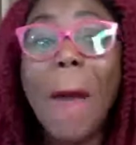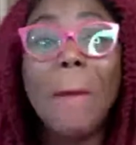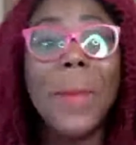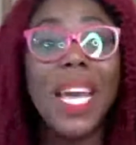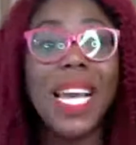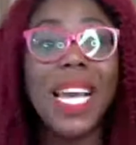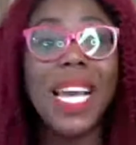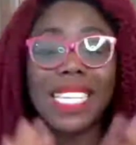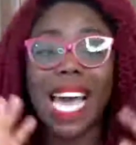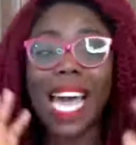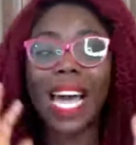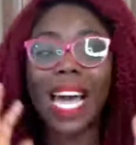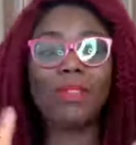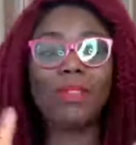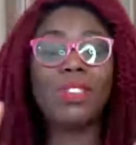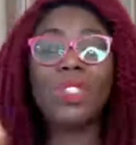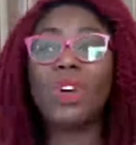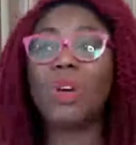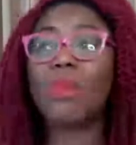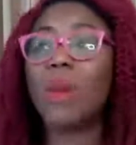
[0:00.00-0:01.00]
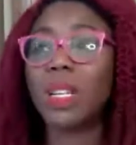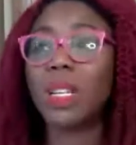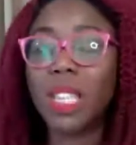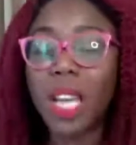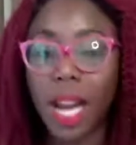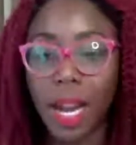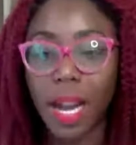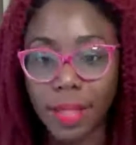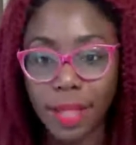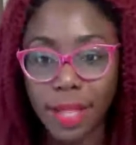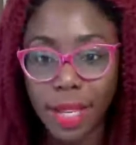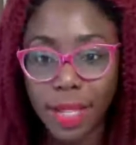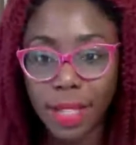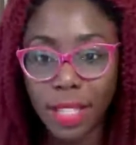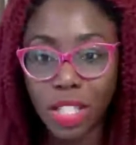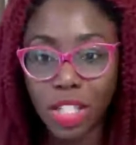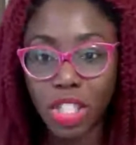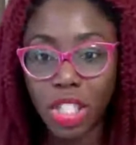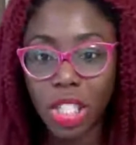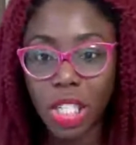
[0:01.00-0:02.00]
because I have so much content
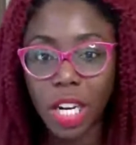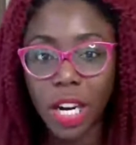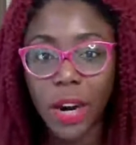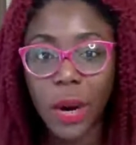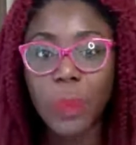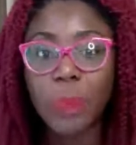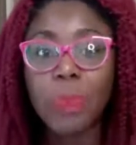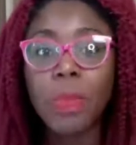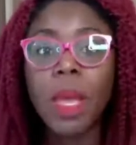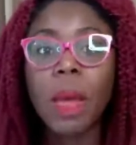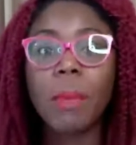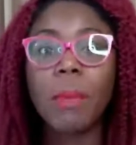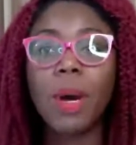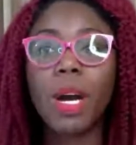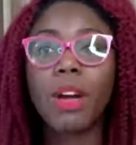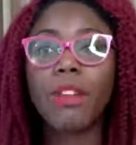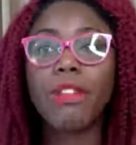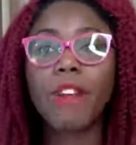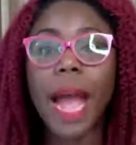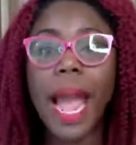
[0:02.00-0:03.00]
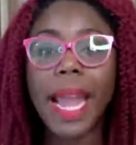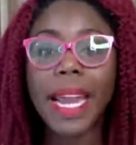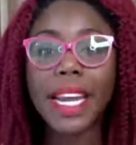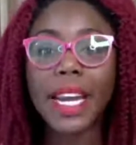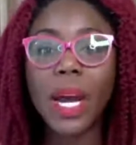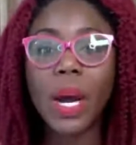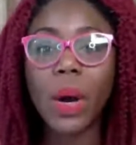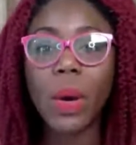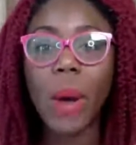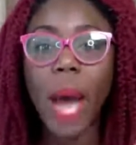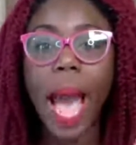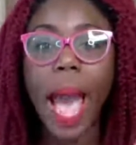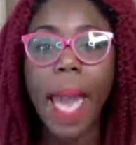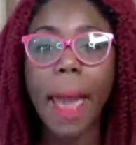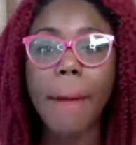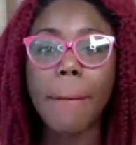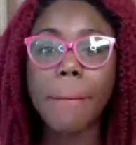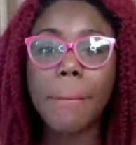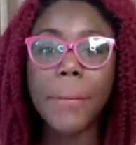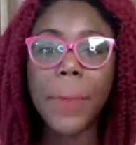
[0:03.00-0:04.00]
to share. But right now, I
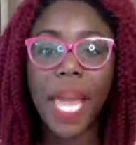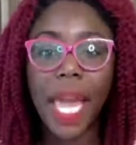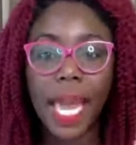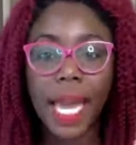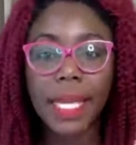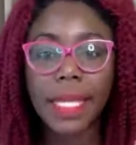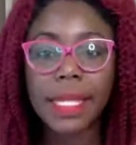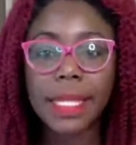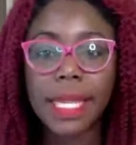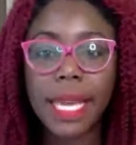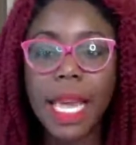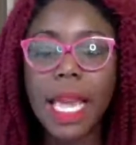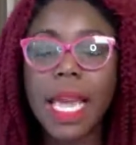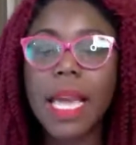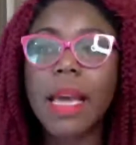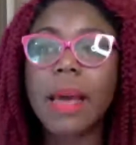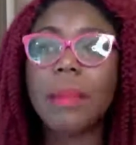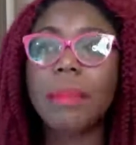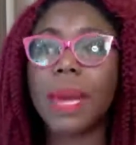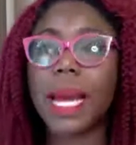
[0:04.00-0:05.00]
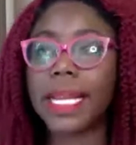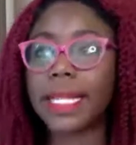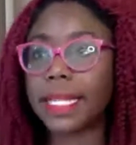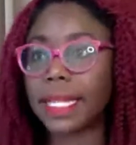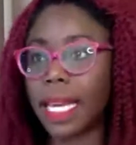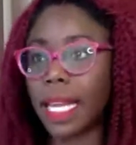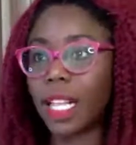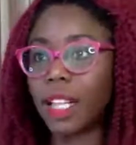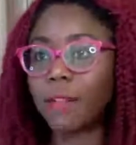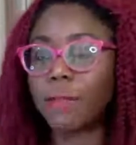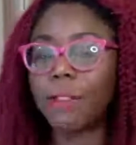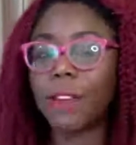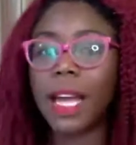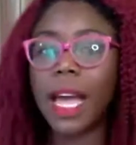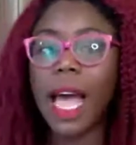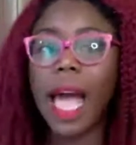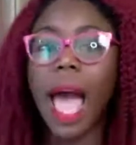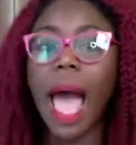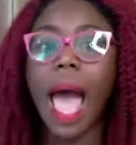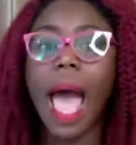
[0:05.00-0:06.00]
am pacing myself,
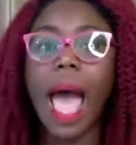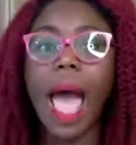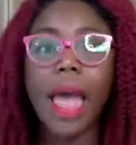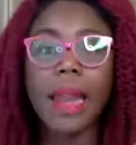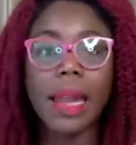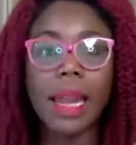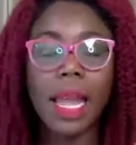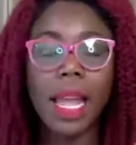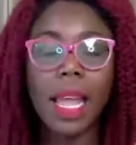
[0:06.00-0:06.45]
and